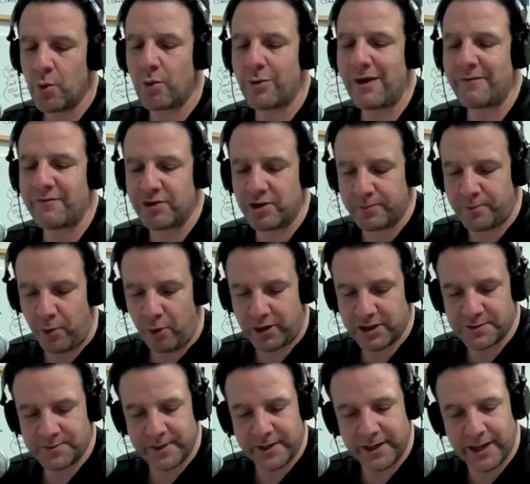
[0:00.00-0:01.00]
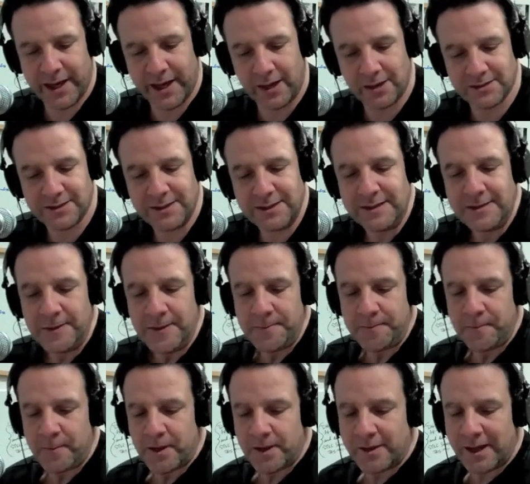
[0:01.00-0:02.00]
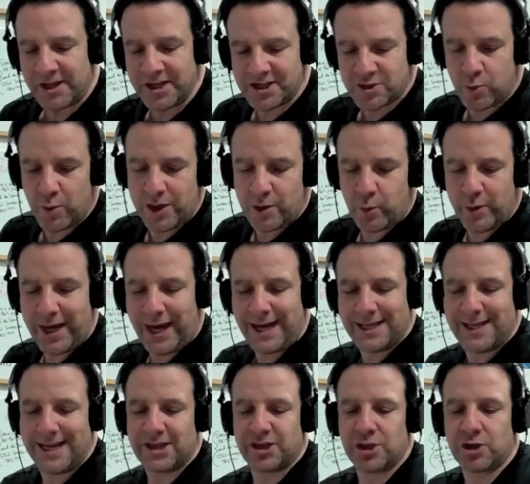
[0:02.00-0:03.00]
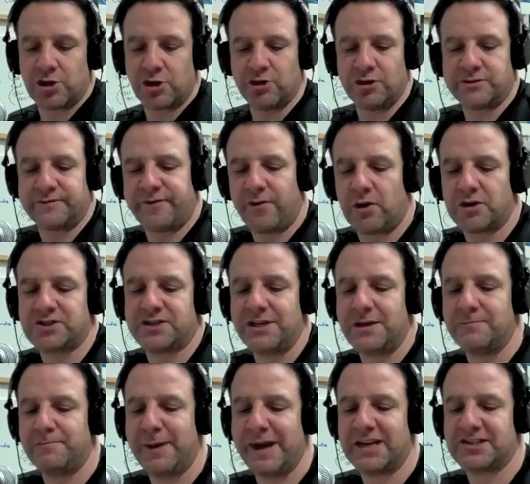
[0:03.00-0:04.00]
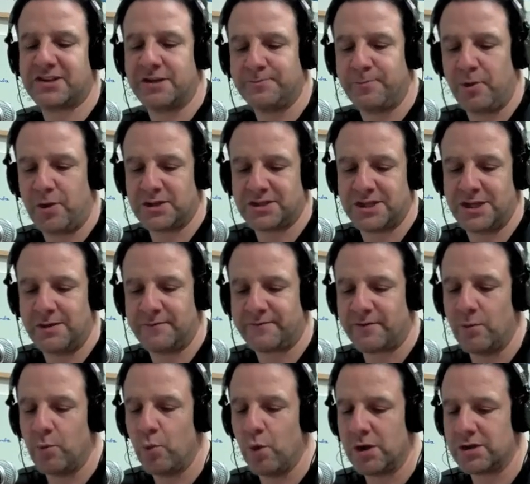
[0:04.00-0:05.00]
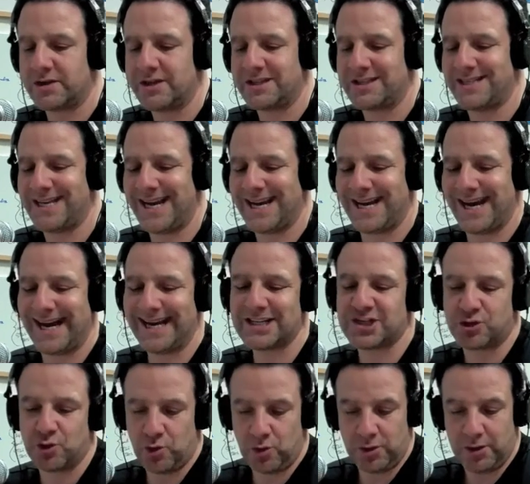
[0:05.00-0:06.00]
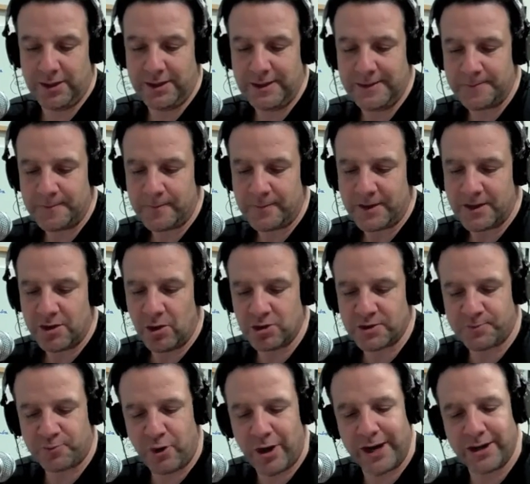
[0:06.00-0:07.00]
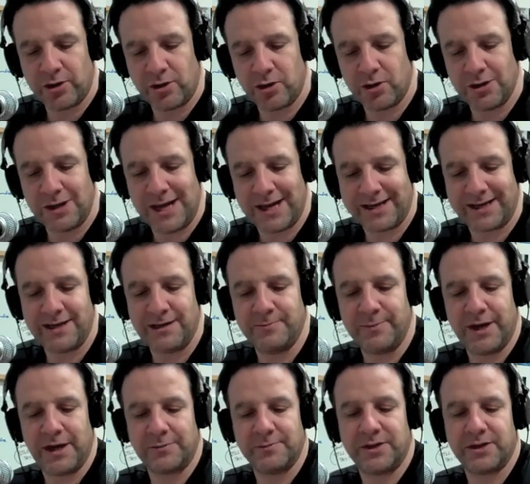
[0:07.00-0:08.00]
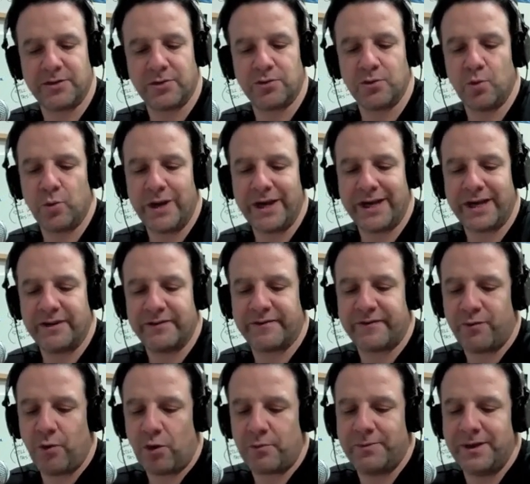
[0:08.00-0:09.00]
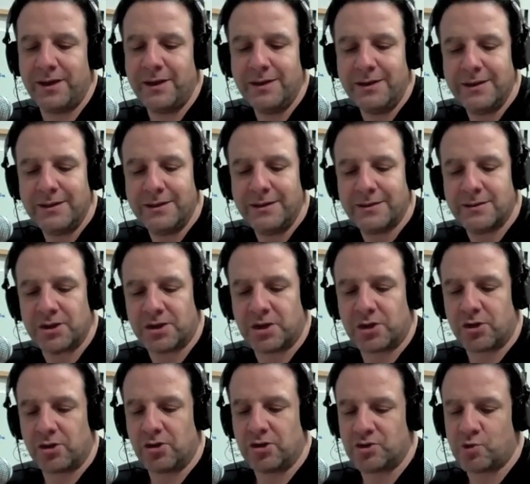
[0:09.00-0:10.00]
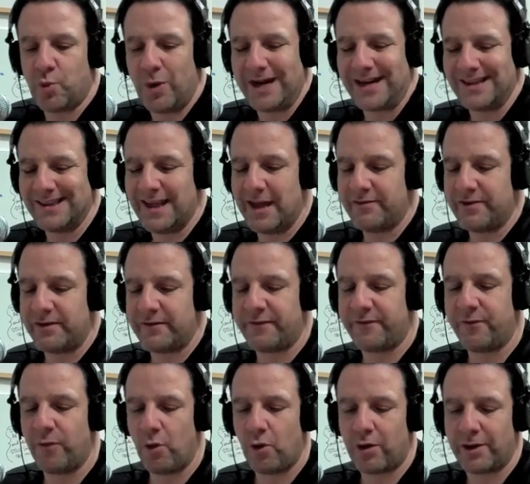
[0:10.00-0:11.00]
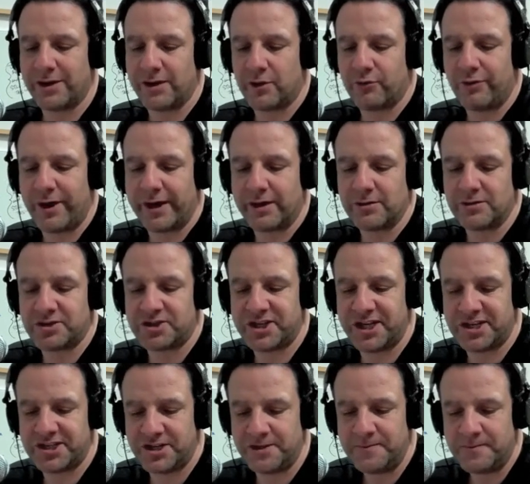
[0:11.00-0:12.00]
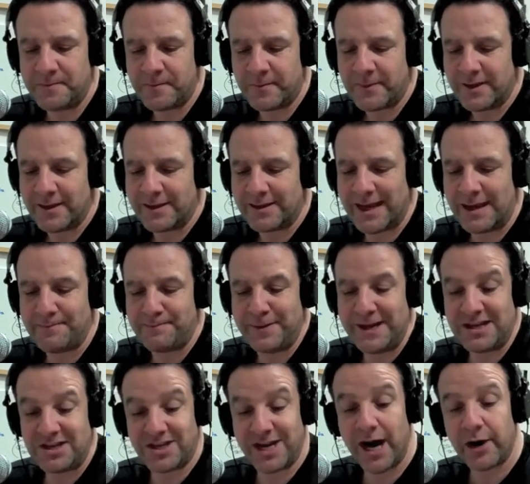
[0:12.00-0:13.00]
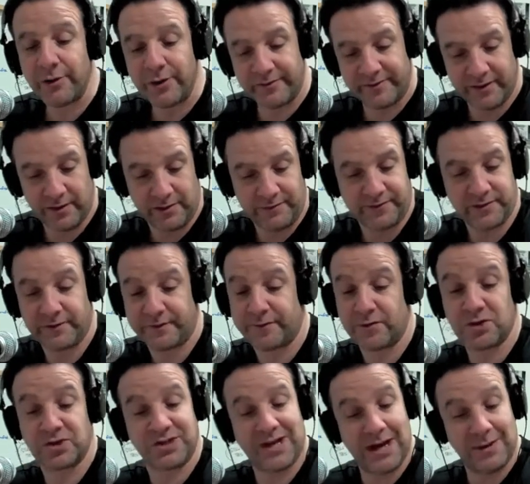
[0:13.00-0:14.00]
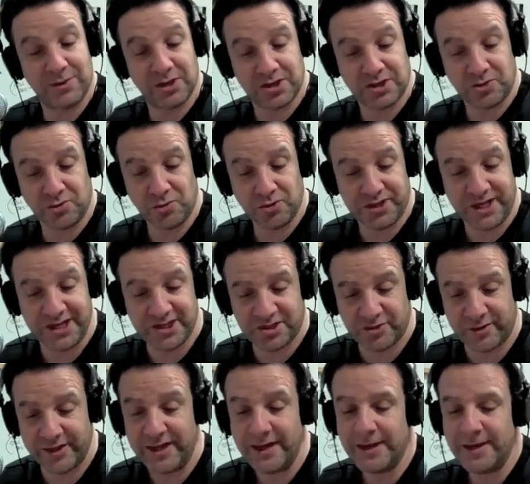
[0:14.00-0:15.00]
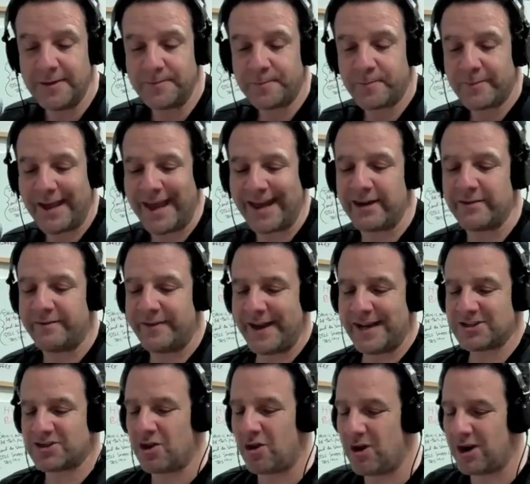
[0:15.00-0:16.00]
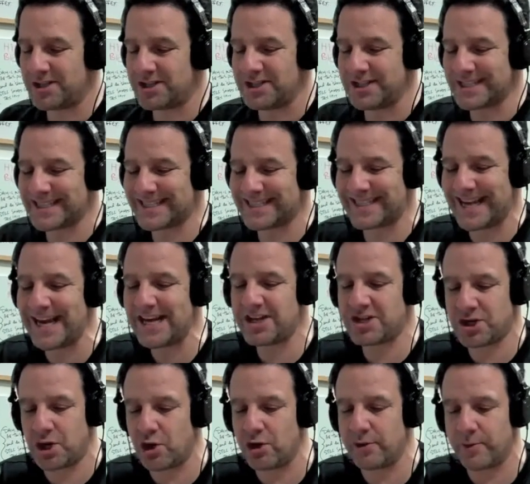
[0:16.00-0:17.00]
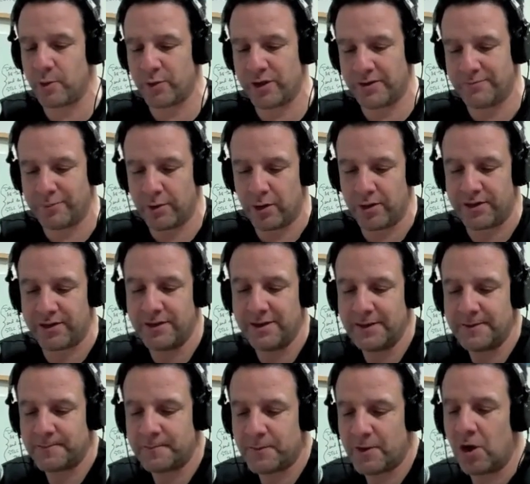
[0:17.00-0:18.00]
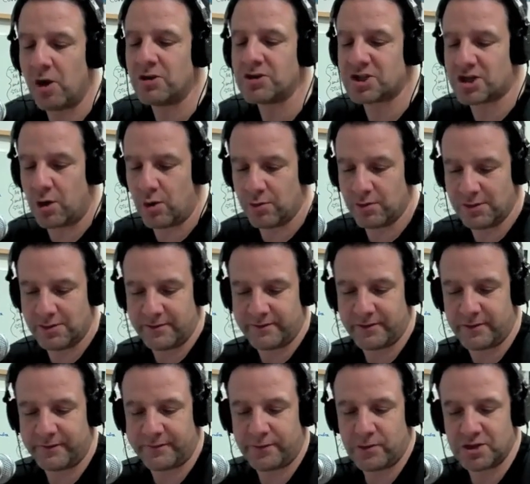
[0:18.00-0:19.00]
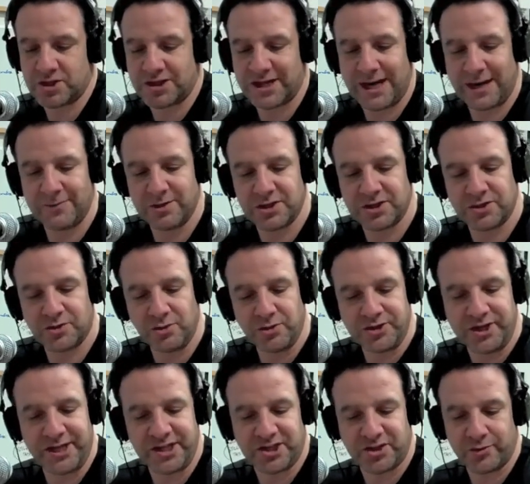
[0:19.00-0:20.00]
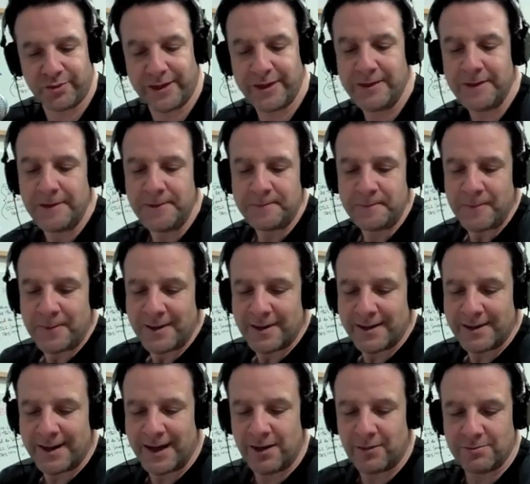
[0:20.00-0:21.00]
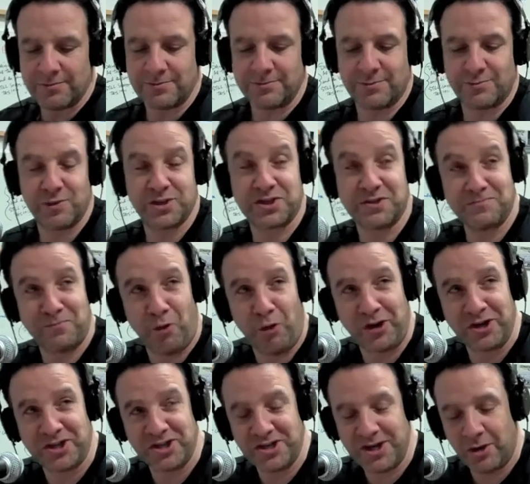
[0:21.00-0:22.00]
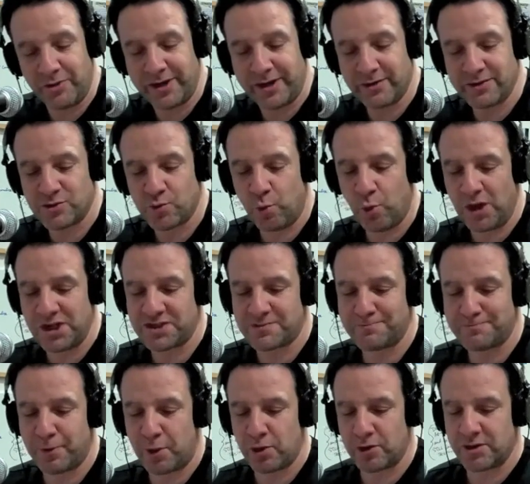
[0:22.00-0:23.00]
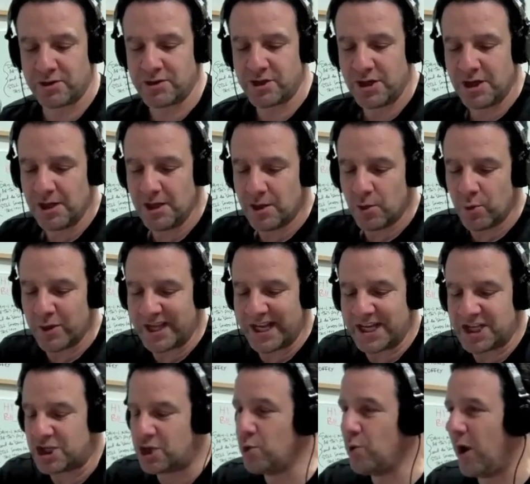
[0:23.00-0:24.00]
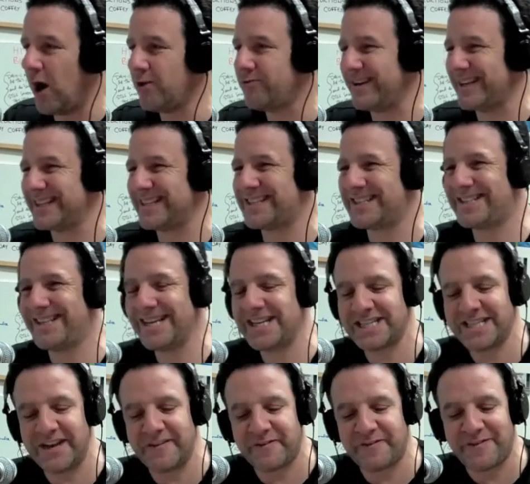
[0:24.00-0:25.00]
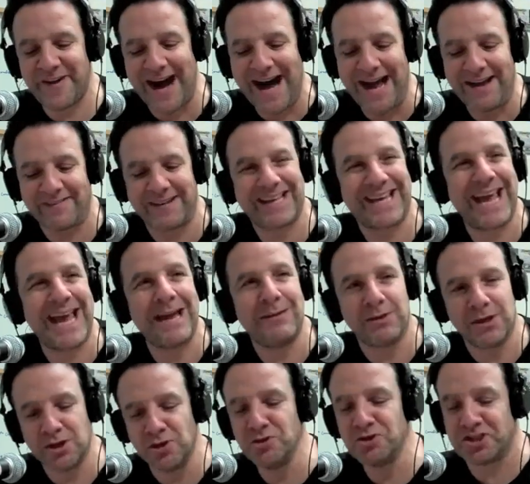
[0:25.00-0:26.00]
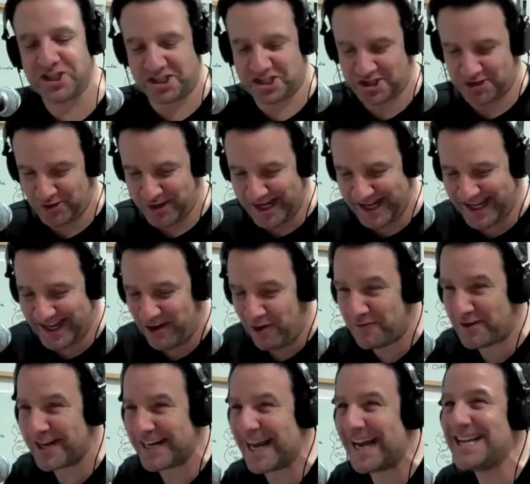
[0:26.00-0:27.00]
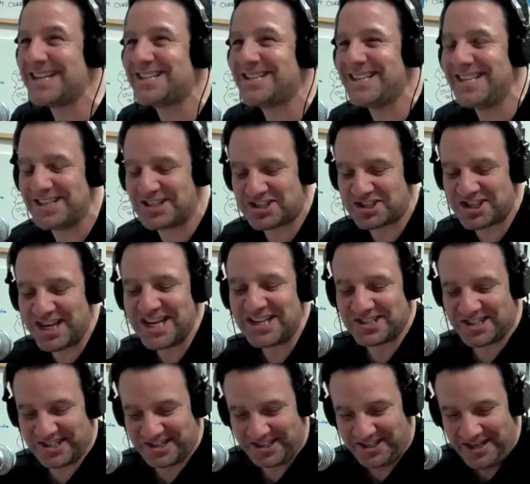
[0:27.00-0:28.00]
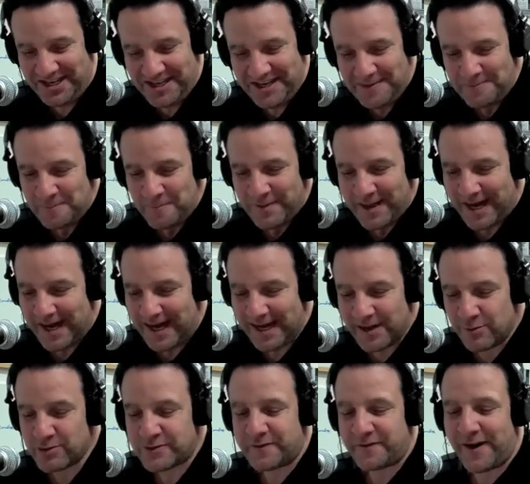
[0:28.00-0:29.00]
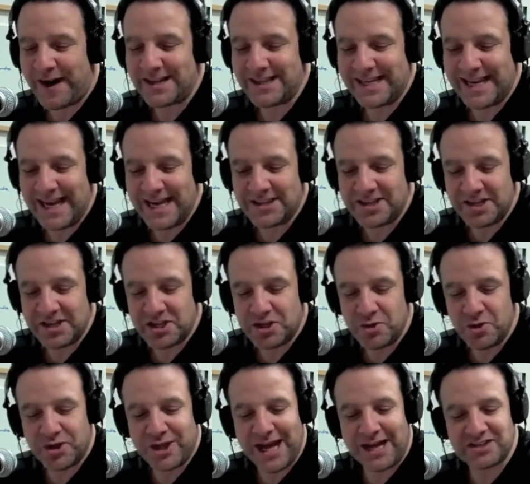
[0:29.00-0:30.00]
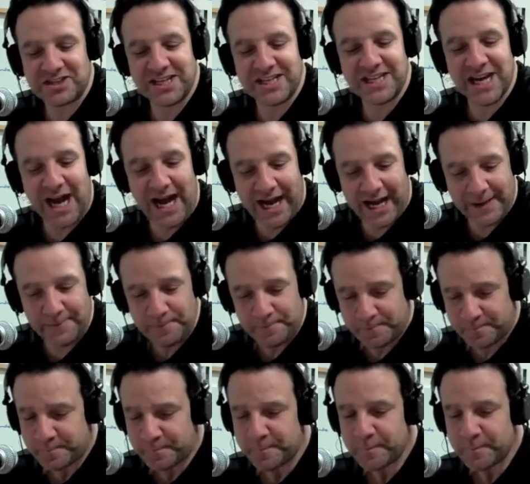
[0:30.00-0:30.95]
wherever your party's being held. Now, this week we highlight the girls' varsity basketball team from Wolcott Tech High School. Coach Brian Herlock emailed me during the week and informed me that the girls went eleven and four in their regular season. They beat Terryville for the first time in the school's history and advanced onto the state tournament with a berth, also for the first time in the school's history. Now, what's important to note here is once burdened with a two hundred sixty-five game losing streak over nineteen seasons, uh, it was finally ended in two thousand nine.